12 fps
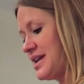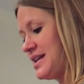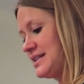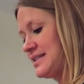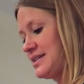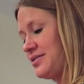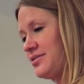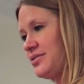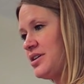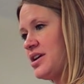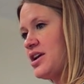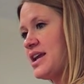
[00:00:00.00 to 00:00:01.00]
He's
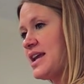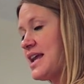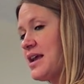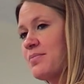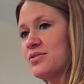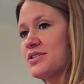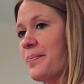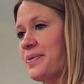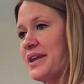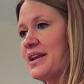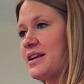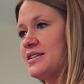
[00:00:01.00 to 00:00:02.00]
still, him or
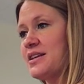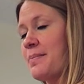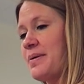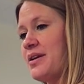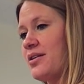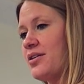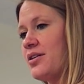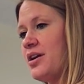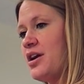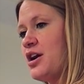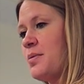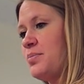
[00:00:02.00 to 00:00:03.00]
something is up
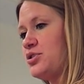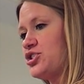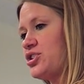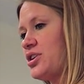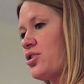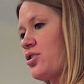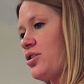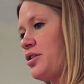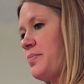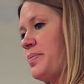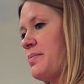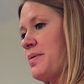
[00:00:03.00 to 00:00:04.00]
here, pushing it
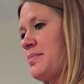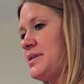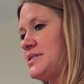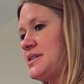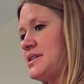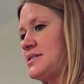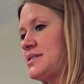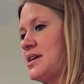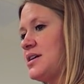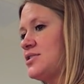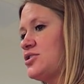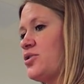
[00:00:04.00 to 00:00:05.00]
all up in my business.
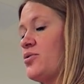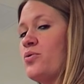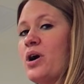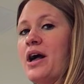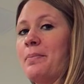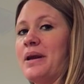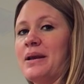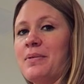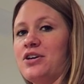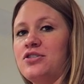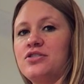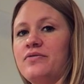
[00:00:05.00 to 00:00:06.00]
So I
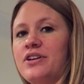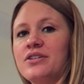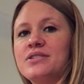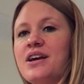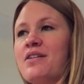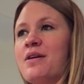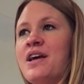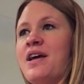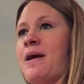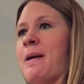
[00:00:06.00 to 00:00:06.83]
making my YouTube videos now,